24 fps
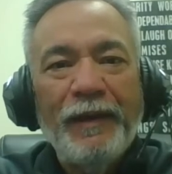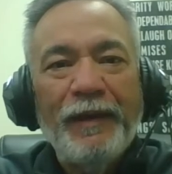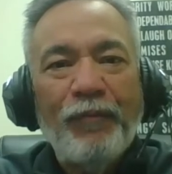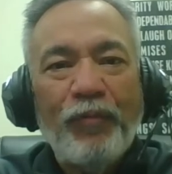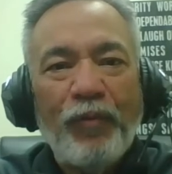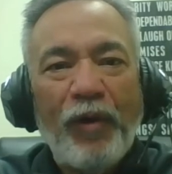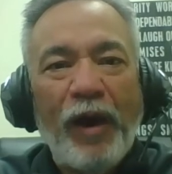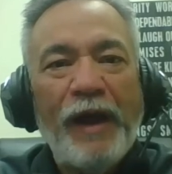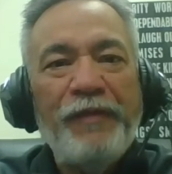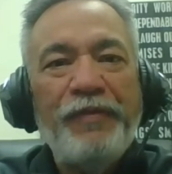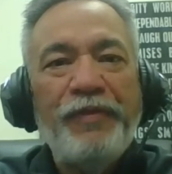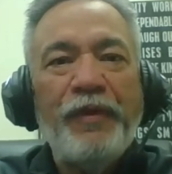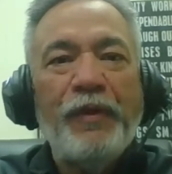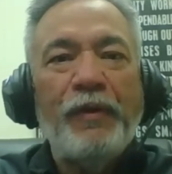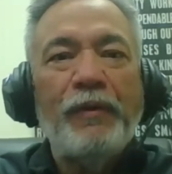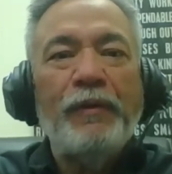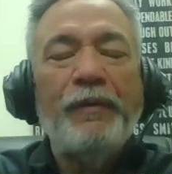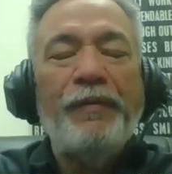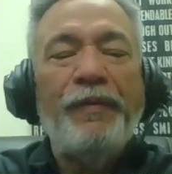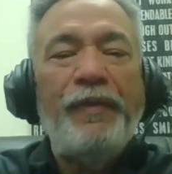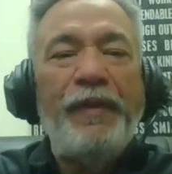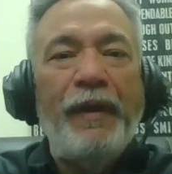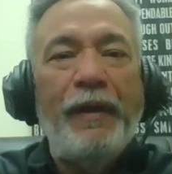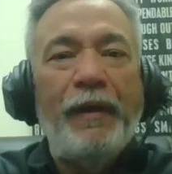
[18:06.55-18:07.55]
Right?
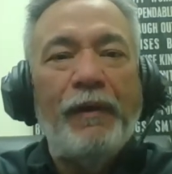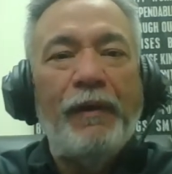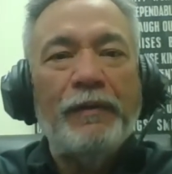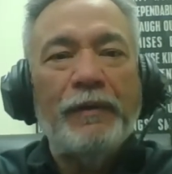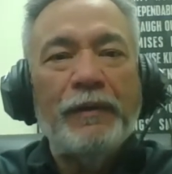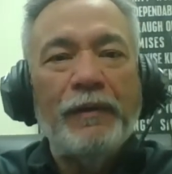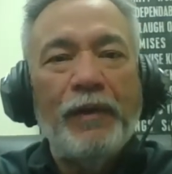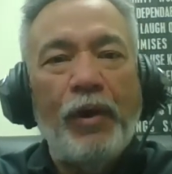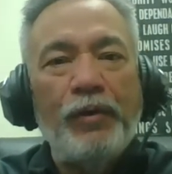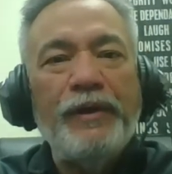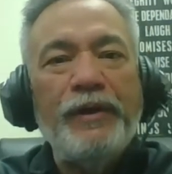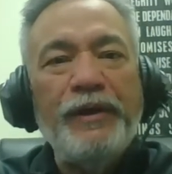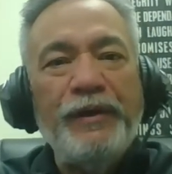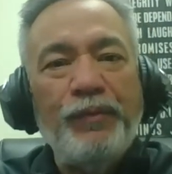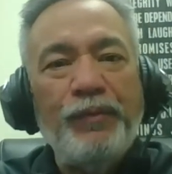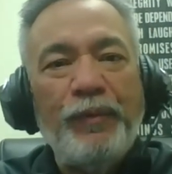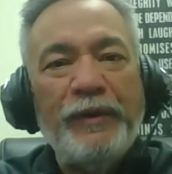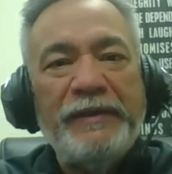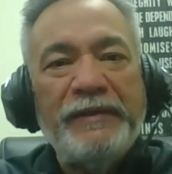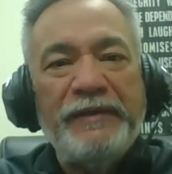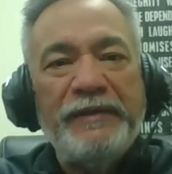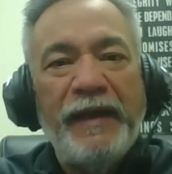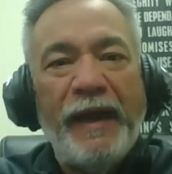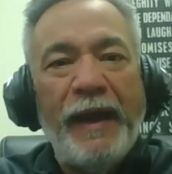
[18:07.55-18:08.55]
They're loaded
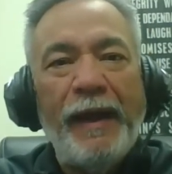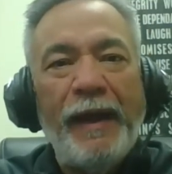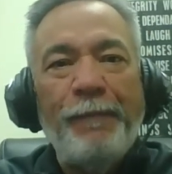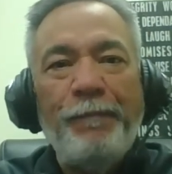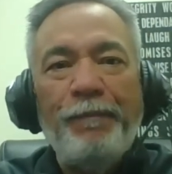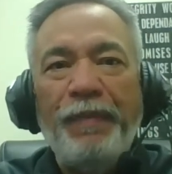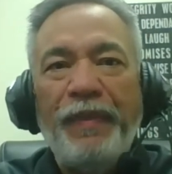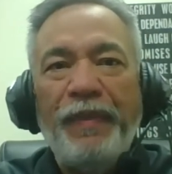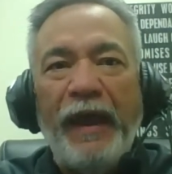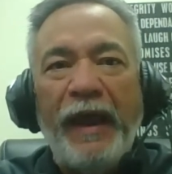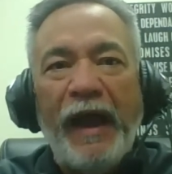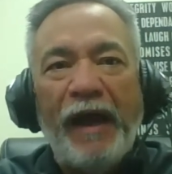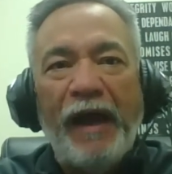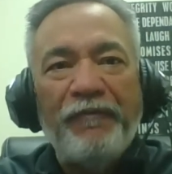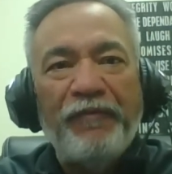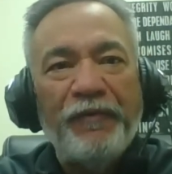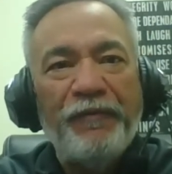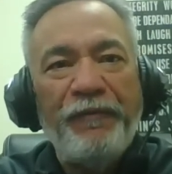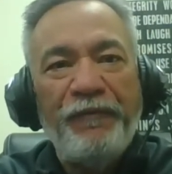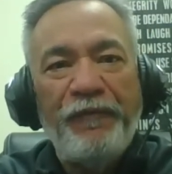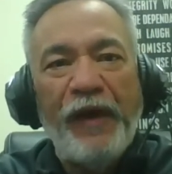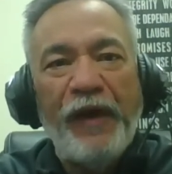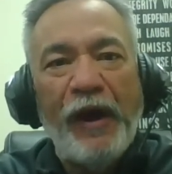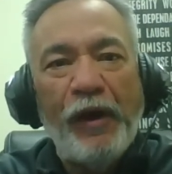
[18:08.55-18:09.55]
with debt. They have a
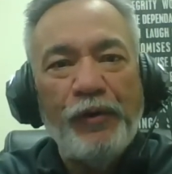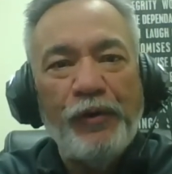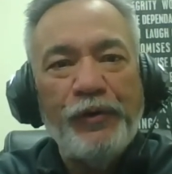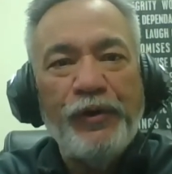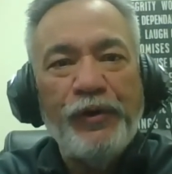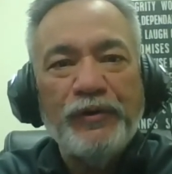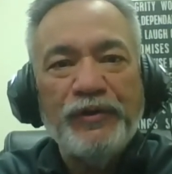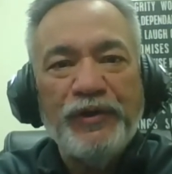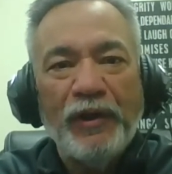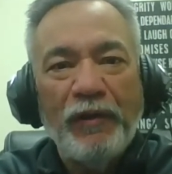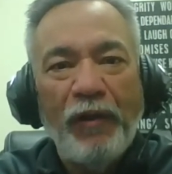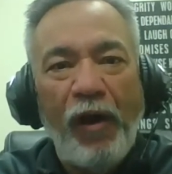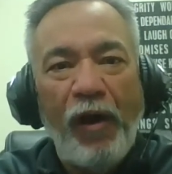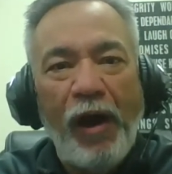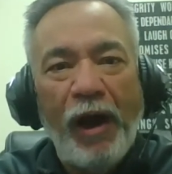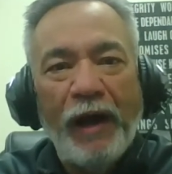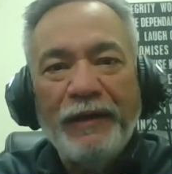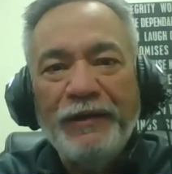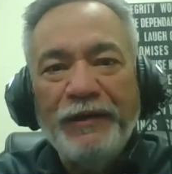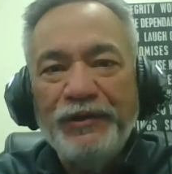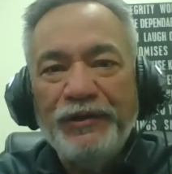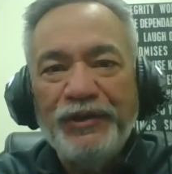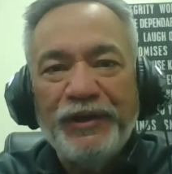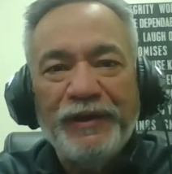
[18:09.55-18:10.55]
failure to
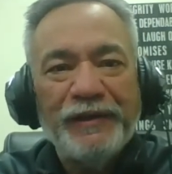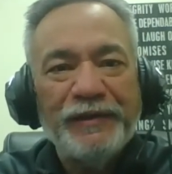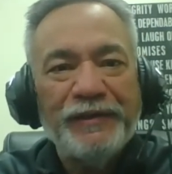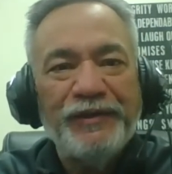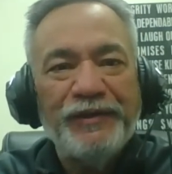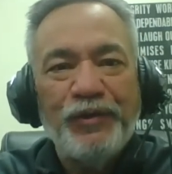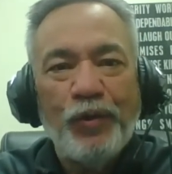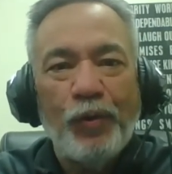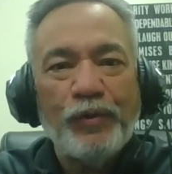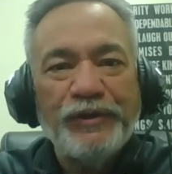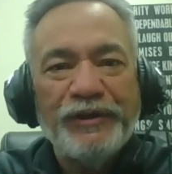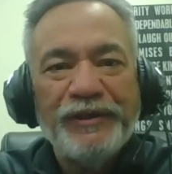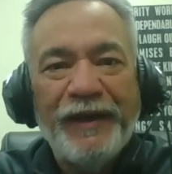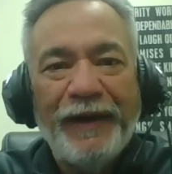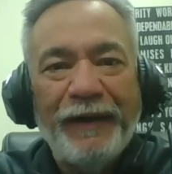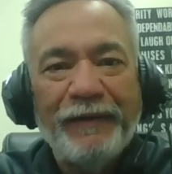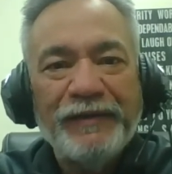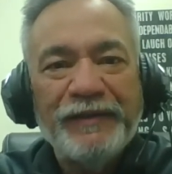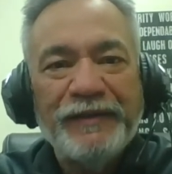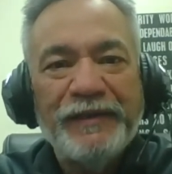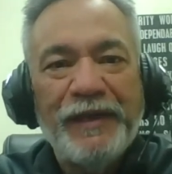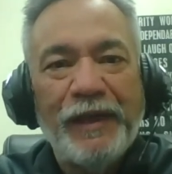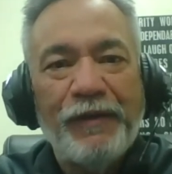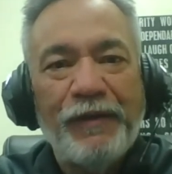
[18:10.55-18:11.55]
launch, as
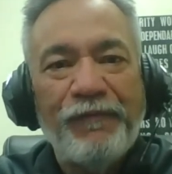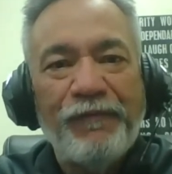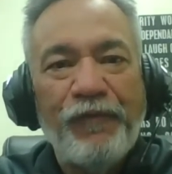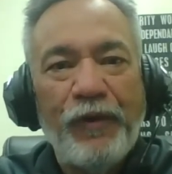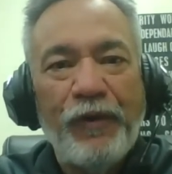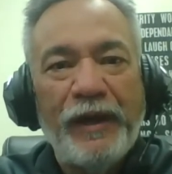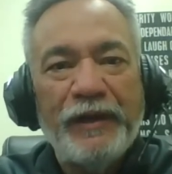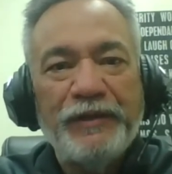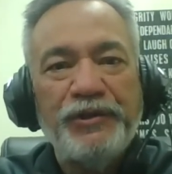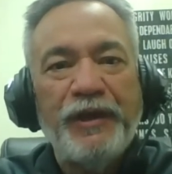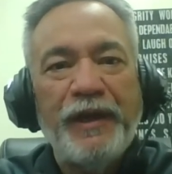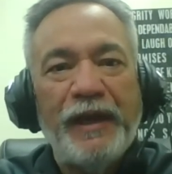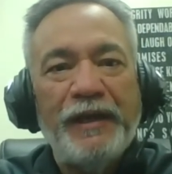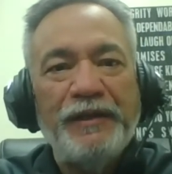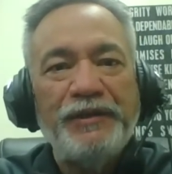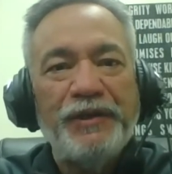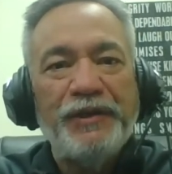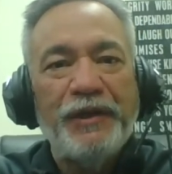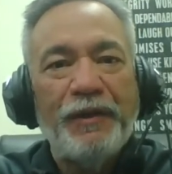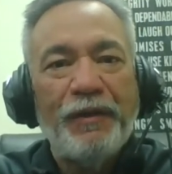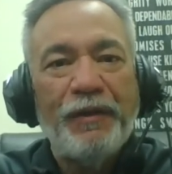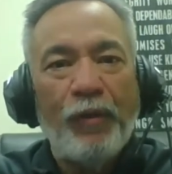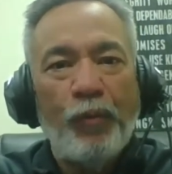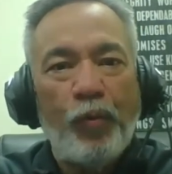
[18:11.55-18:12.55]
Georgetown Center for
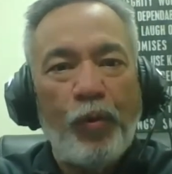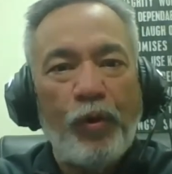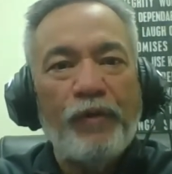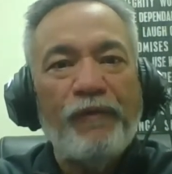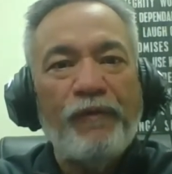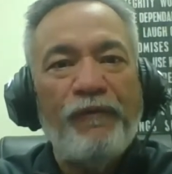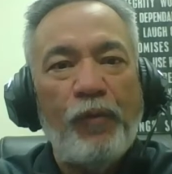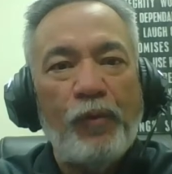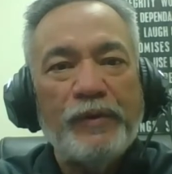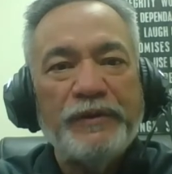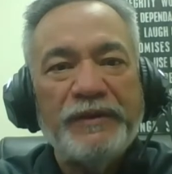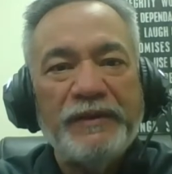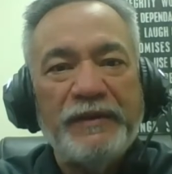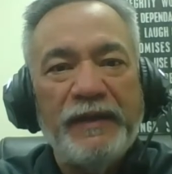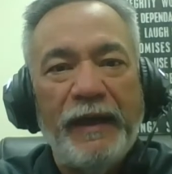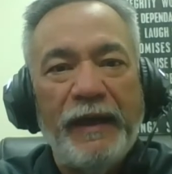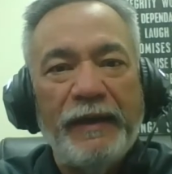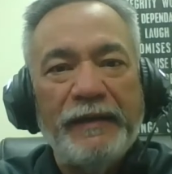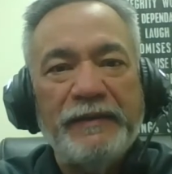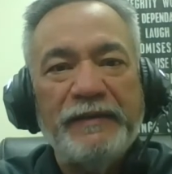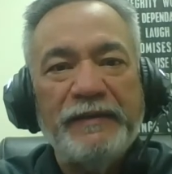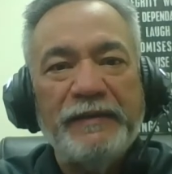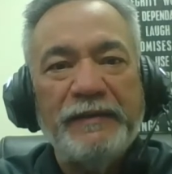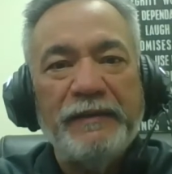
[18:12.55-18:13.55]
Education and the Workforce
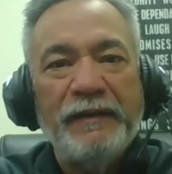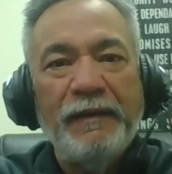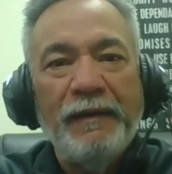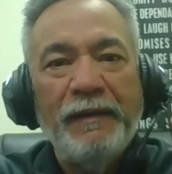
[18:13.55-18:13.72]
says,